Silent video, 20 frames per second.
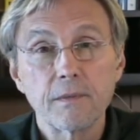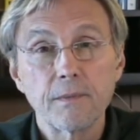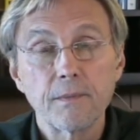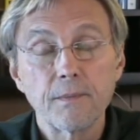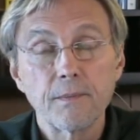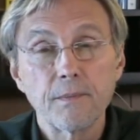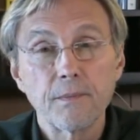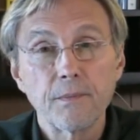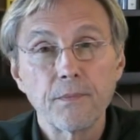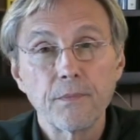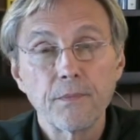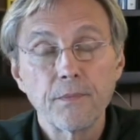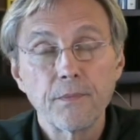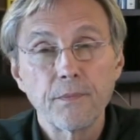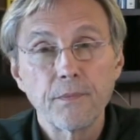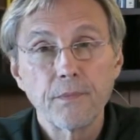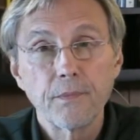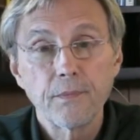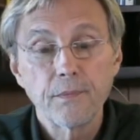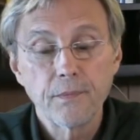
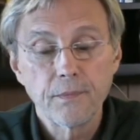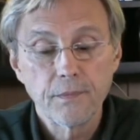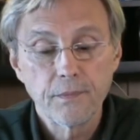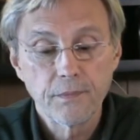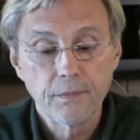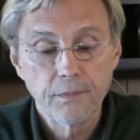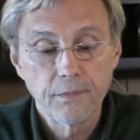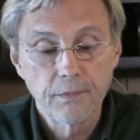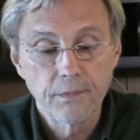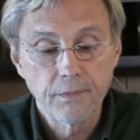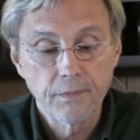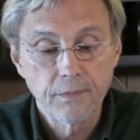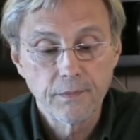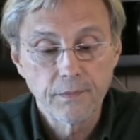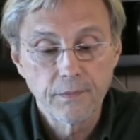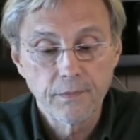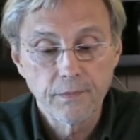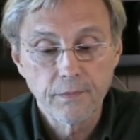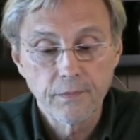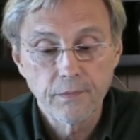
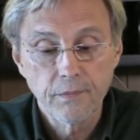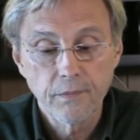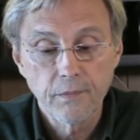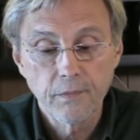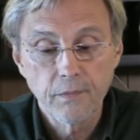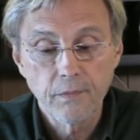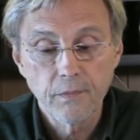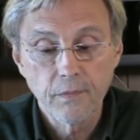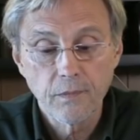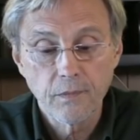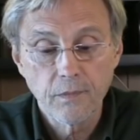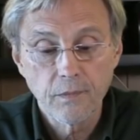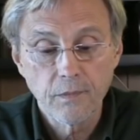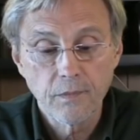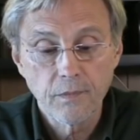(silence)